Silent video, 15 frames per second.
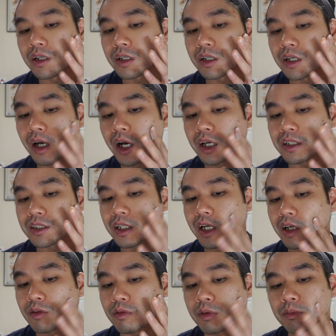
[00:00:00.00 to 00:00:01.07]
in
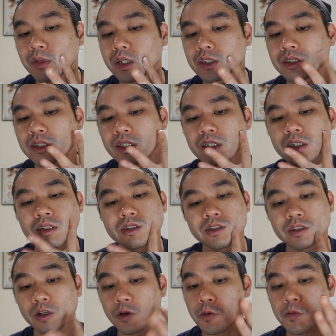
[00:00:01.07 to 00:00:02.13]
contact with my skin.
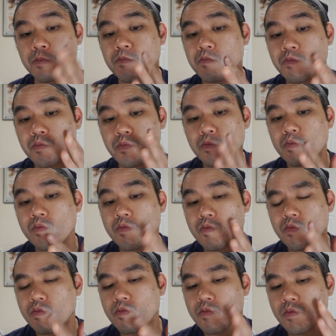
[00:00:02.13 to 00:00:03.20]
So
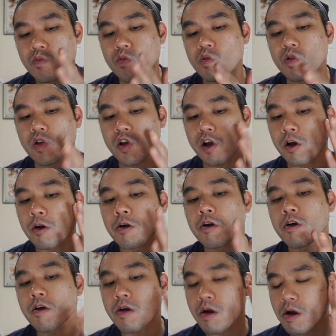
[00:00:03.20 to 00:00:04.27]
yeah,
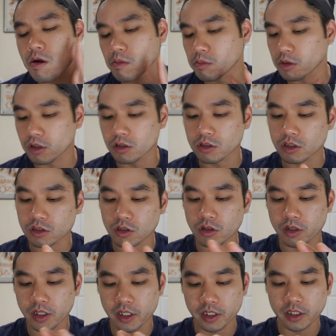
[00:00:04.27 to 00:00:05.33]
I'm gonna just
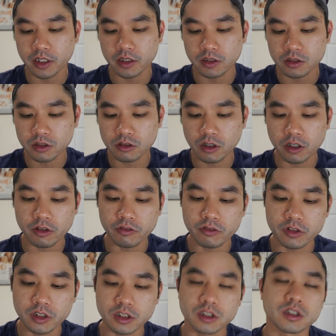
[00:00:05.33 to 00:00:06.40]
go ahead and try to
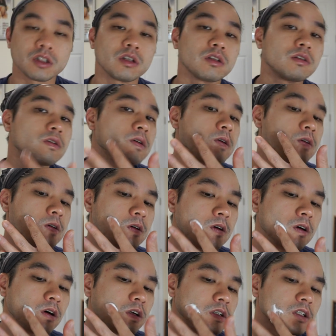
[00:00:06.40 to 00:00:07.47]
finish
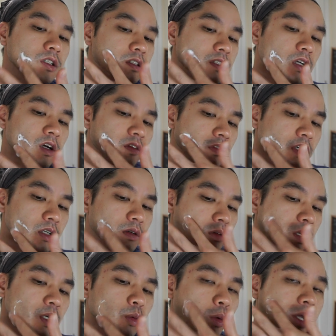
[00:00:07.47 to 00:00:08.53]
all this off. I don't
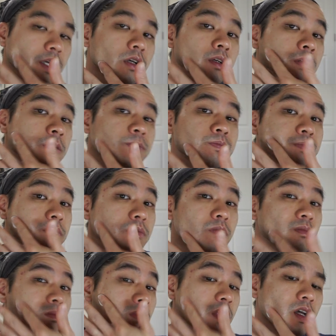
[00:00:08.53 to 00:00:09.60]
want to wait.
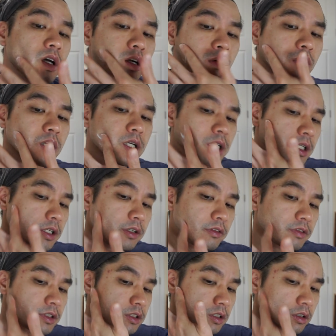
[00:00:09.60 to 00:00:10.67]
I don't want any
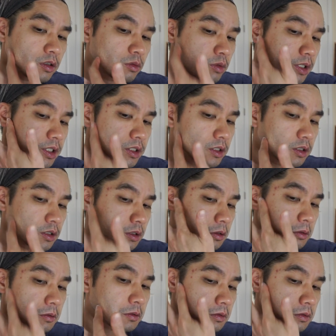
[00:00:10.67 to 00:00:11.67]
of it to go to waste, so.